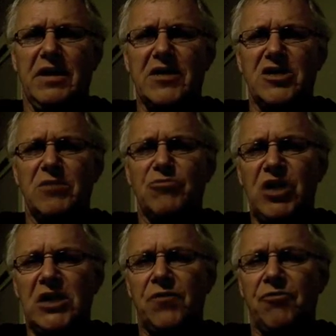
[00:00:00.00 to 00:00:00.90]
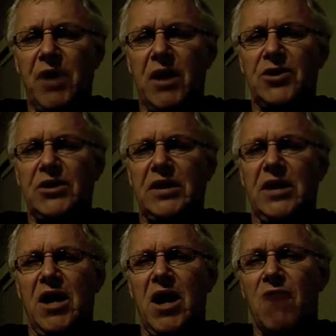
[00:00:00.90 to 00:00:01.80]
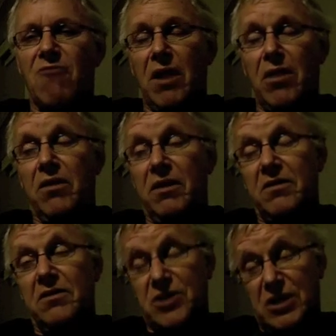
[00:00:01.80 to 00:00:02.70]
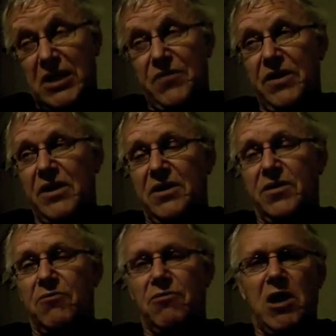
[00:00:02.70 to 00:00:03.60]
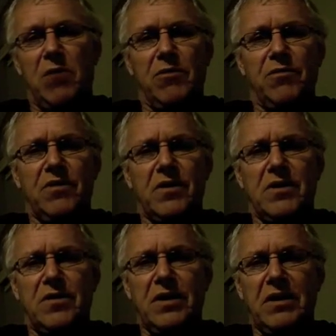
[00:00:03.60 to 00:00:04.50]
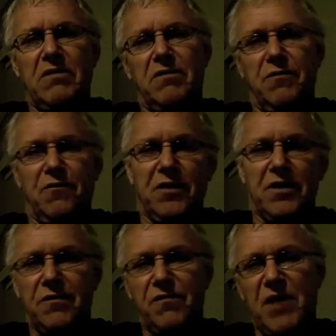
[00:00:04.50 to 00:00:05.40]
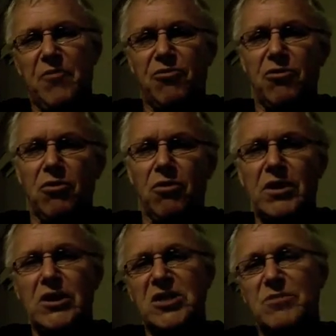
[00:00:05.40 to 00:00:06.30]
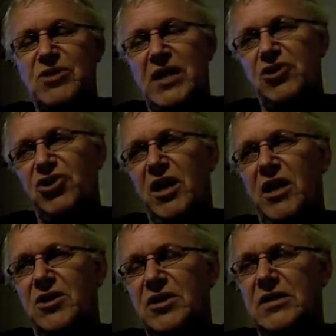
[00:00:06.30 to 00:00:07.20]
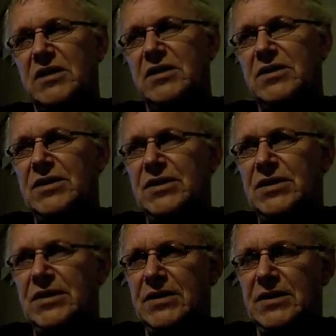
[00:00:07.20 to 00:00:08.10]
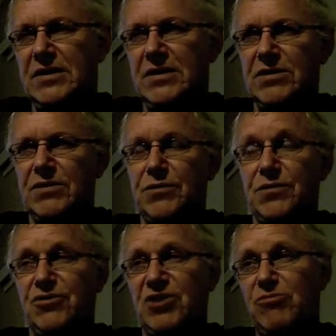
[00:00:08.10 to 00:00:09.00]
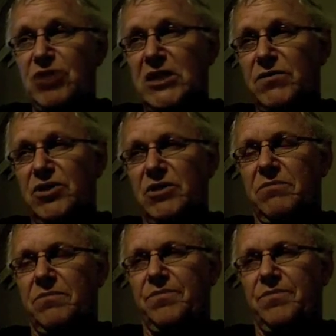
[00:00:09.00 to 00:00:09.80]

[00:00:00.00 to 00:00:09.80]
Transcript: as an objective reality, rather than just leaving it in the realm of the ephemeral insubstantiality of subjectivism.